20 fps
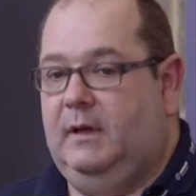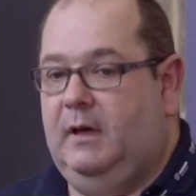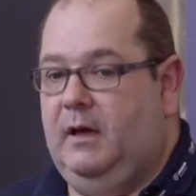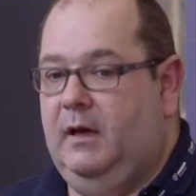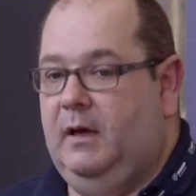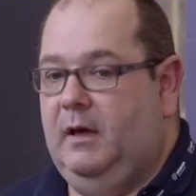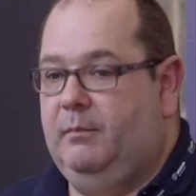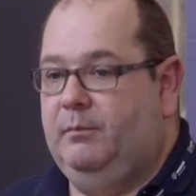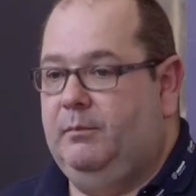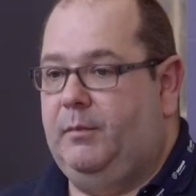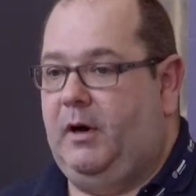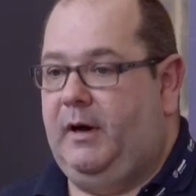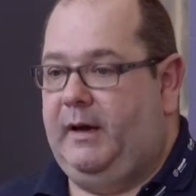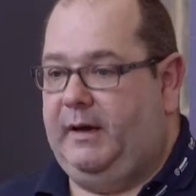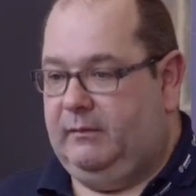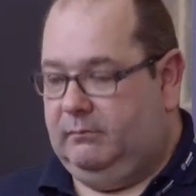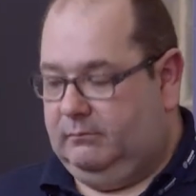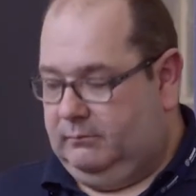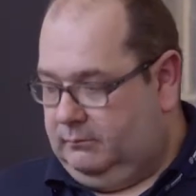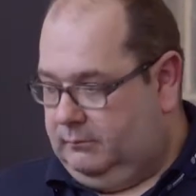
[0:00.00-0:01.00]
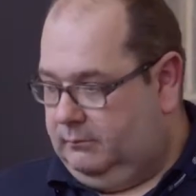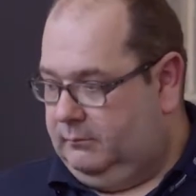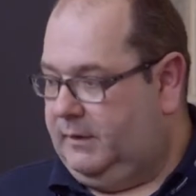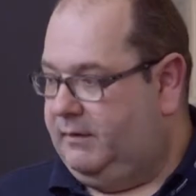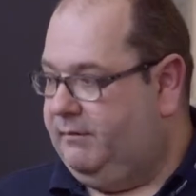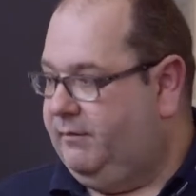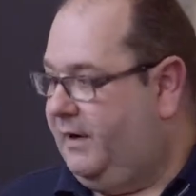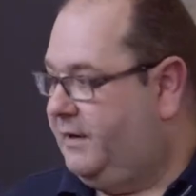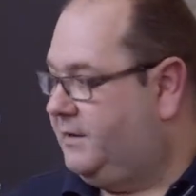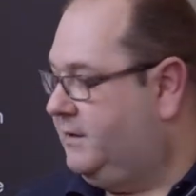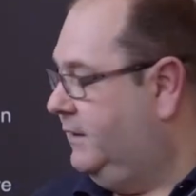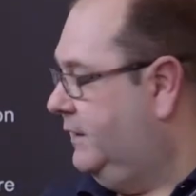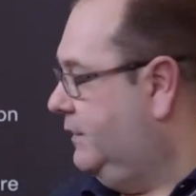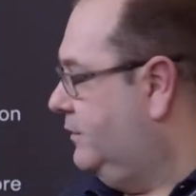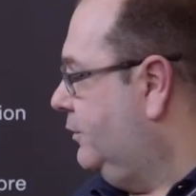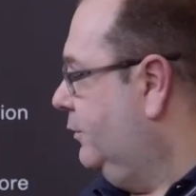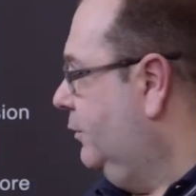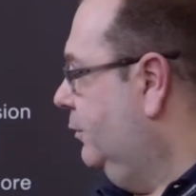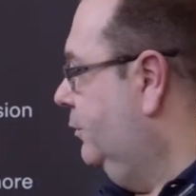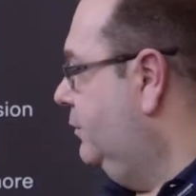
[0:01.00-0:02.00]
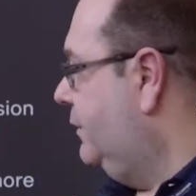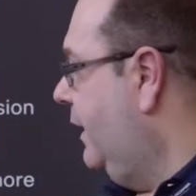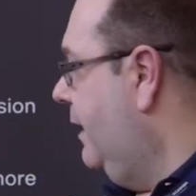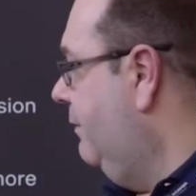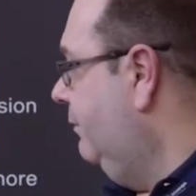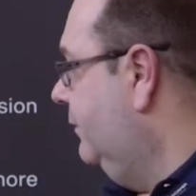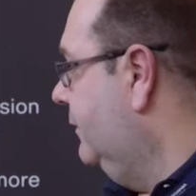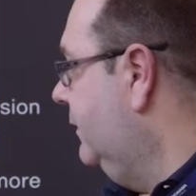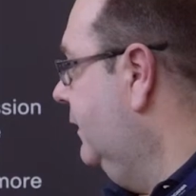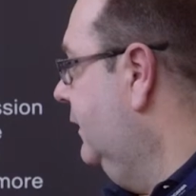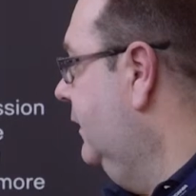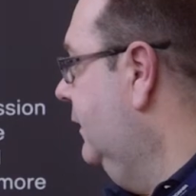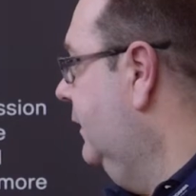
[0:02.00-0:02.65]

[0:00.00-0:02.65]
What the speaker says: By investing in tools and